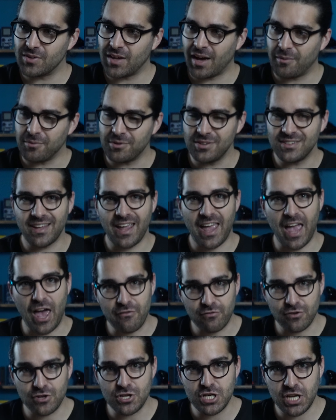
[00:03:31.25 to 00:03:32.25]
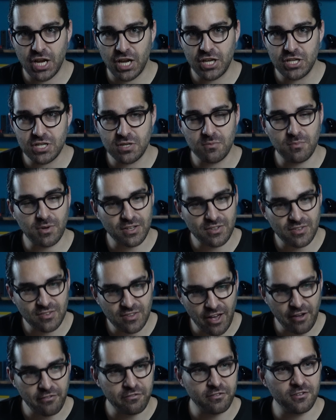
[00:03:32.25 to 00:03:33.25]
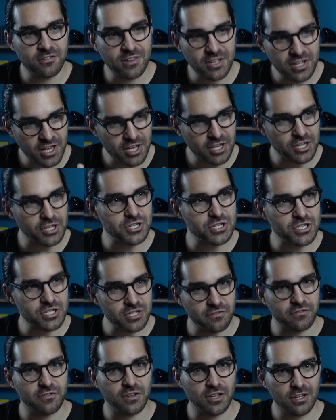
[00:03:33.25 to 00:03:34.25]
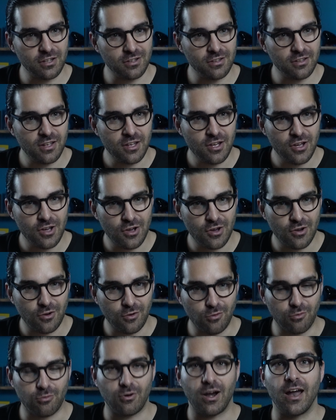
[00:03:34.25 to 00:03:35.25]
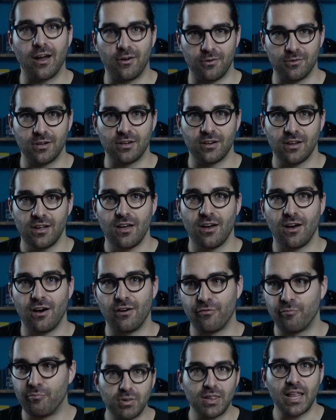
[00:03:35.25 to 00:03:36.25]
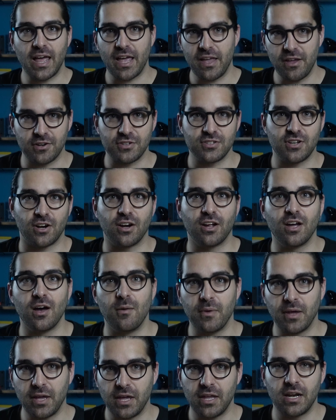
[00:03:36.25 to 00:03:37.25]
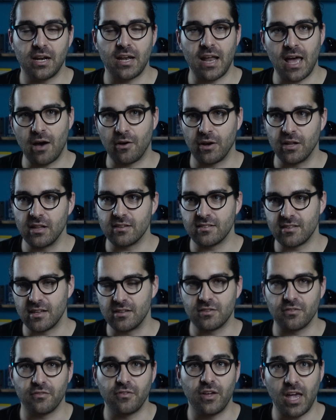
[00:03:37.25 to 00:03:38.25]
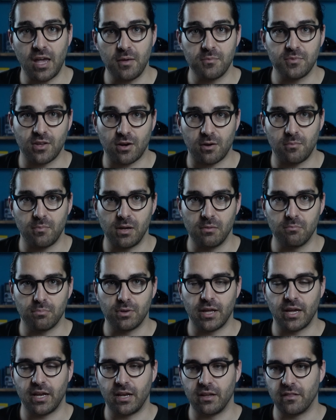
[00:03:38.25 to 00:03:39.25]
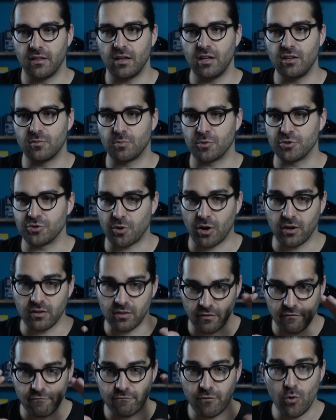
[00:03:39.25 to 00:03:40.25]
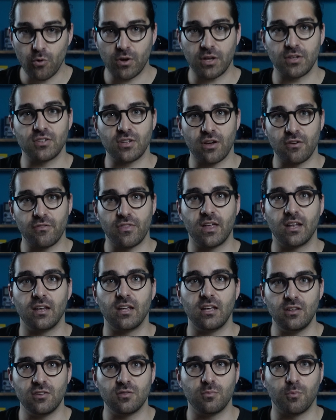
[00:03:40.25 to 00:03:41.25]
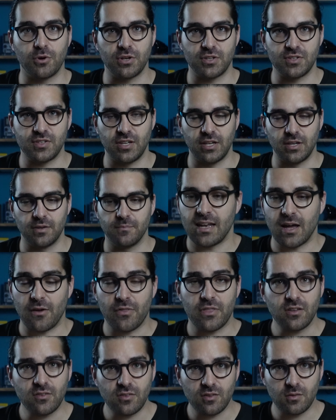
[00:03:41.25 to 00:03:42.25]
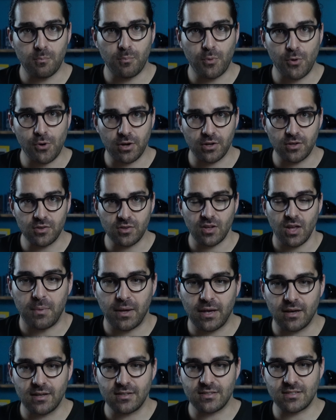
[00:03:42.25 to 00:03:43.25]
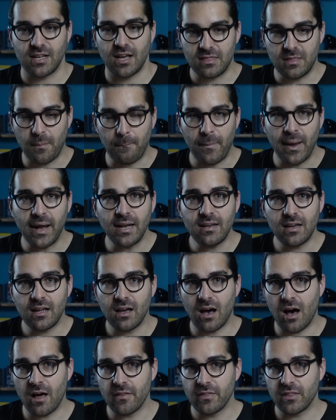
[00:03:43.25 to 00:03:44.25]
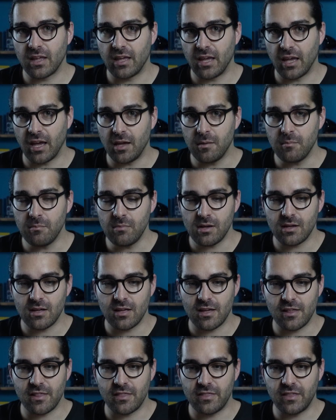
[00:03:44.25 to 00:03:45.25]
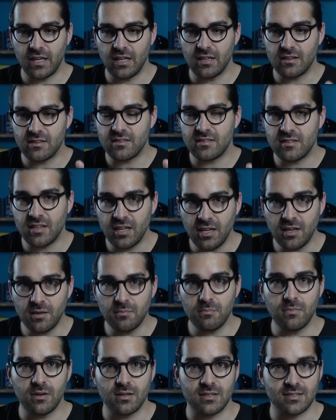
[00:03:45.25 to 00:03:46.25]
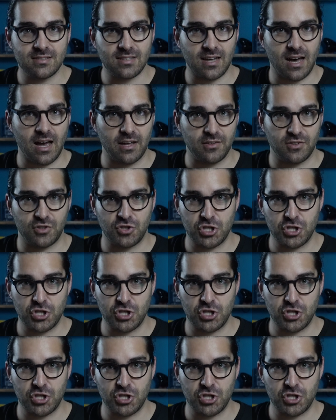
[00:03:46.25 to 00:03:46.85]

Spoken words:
I wouldn't say ever-changing, but it's definitely a shifting ground of players that are coming in and out in the sense of games that are being played in the esports or are the focus of that esports scene. Now, this is important because depending on the game, the team size